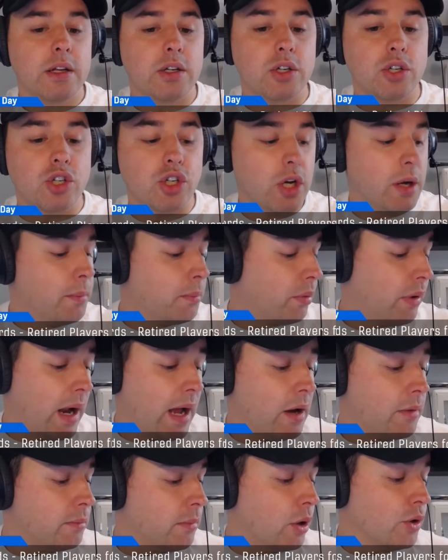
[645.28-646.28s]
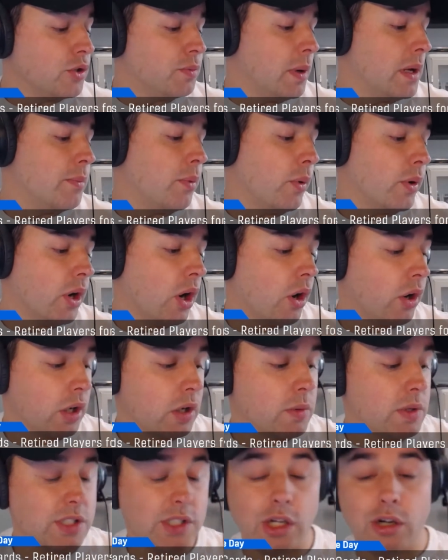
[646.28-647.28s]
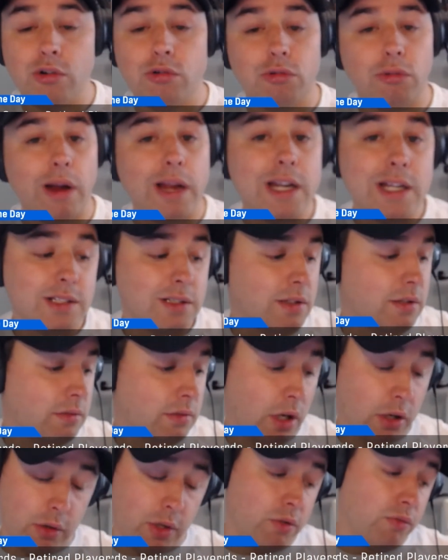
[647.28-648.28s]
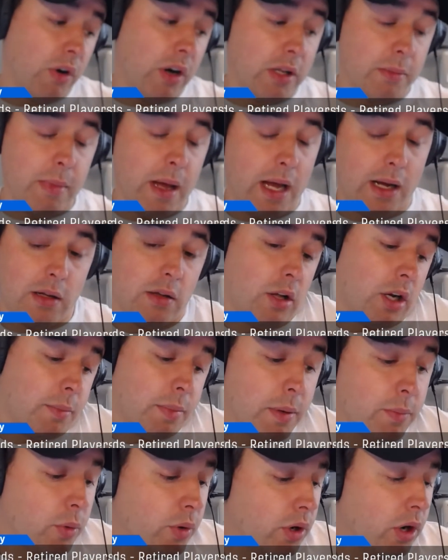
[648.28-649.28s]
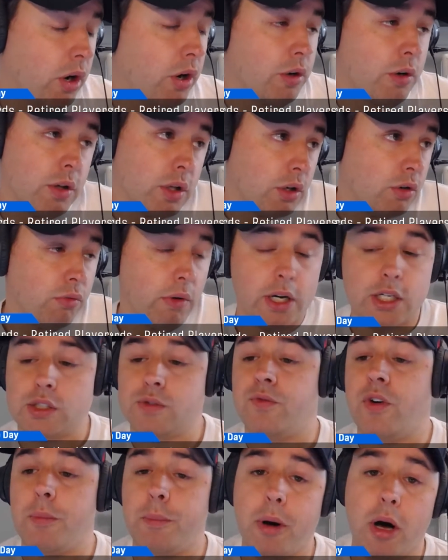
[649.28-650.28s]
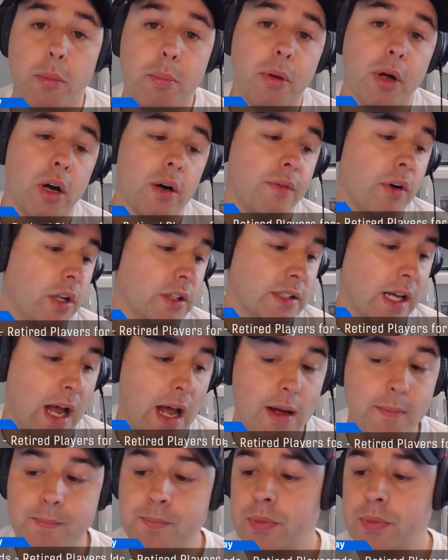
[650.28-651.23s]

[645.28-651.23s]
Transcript: Jim Brown, most people would argue, is the greatest, not only running back, a lot of people would argue the greatest football player of all time.